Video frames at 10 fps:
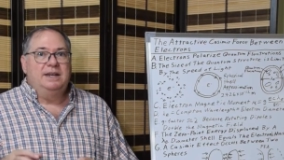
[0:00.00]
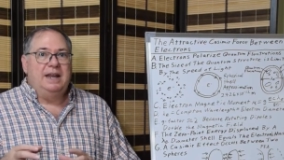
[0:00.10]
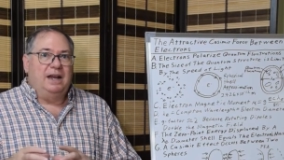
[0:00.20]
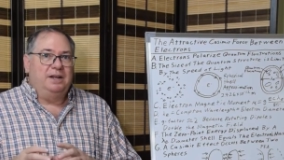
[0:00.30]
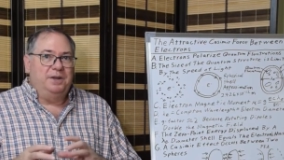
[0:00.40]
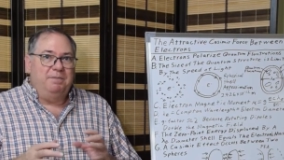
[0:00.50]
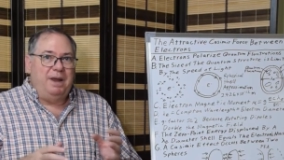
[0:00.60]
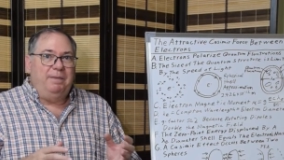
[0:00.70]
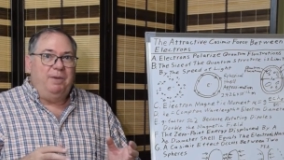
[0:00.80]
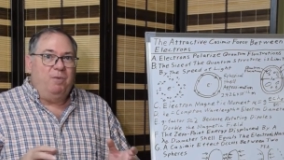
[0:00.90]
down to
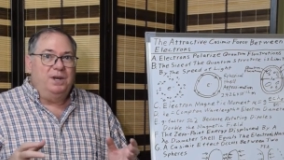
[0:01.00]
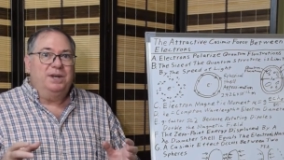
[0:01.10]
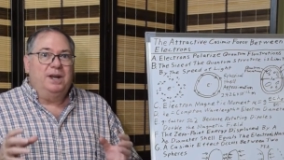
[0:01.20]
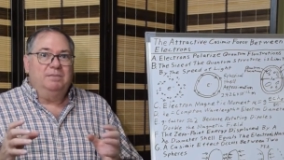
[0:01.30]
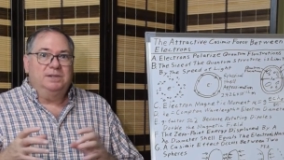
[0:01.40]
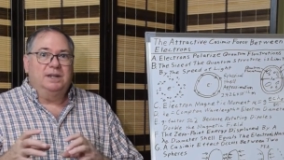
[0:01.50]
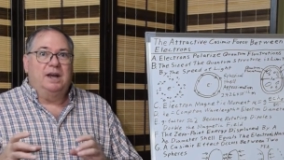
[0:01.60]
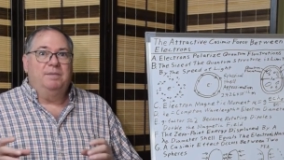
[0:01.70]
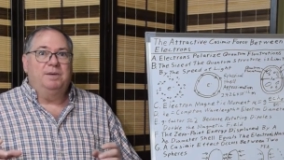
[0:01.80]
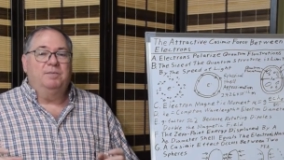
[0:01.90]
maybe 1 times the
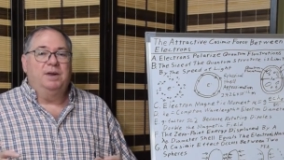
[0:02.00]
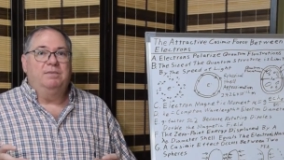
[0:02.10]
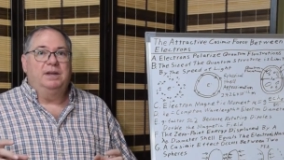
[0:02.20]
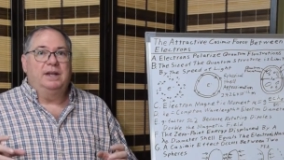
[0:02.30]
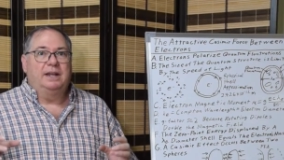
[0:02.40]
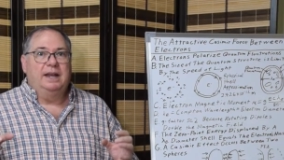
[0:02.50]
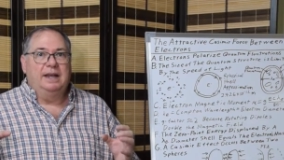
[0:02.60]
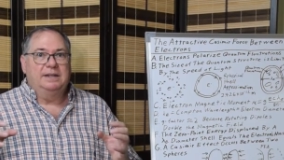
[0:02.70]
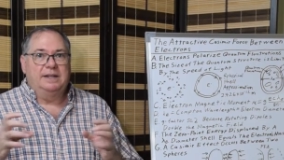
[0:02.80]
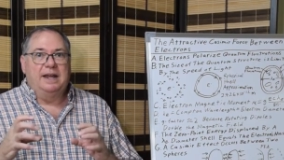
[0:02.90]
Compton wavelength
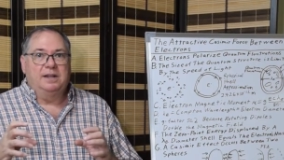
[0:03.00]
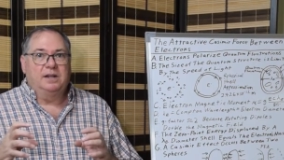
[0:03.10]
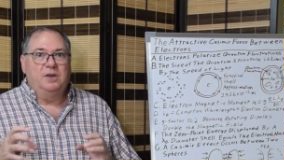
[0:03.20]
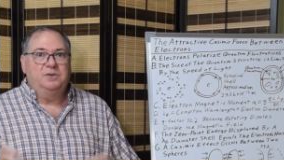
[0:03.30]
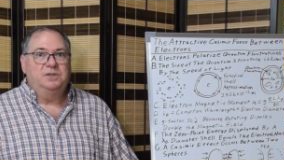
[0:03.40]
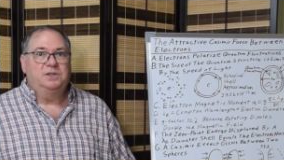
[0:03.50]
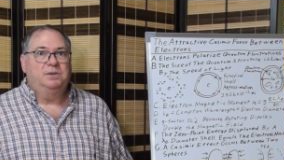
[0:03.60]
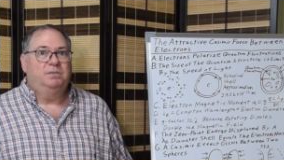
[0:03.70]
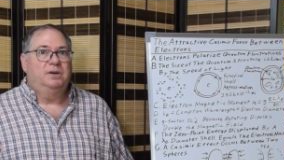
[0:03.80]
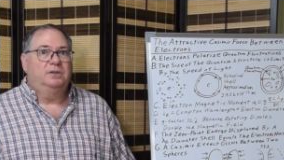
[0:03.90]
at the closest
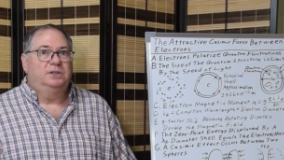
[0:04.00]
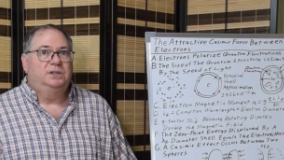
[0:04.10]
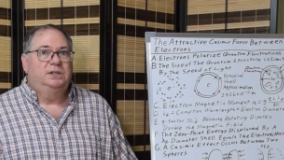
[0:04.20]
approach.